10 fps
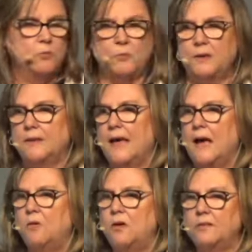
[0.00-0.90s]
when we
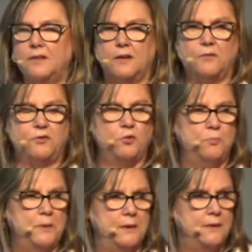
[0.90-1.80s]
allow ourselves to
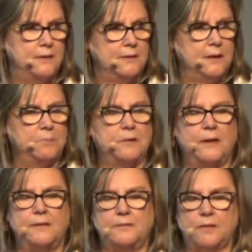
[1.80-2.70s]
be in that
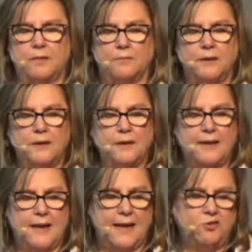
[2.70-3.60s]
place of
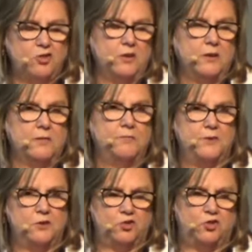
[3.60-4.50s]
catching a
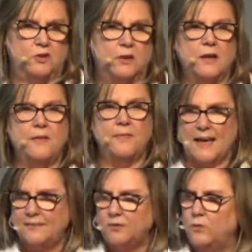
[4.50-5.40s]
vision,
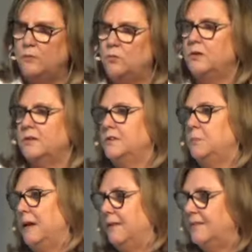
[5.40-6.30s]
that's when we're
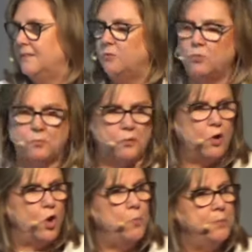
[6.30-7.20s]
expansive, when
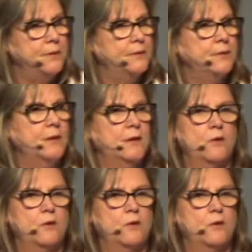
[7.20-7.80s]
we're open,